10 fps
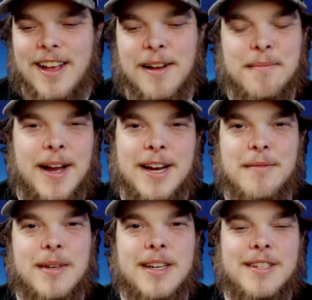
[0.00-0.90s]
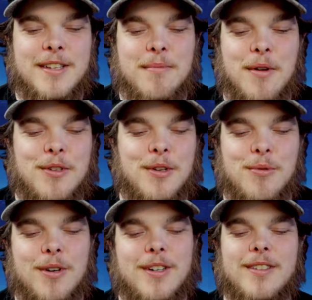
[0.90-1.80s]
I'm buying it because it's Mojo's
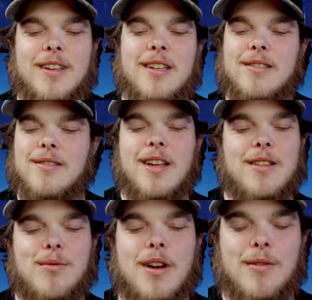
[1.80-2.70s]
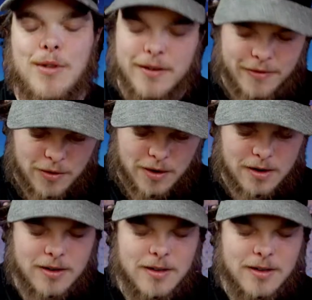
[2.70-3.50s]
work. That's what I want it for.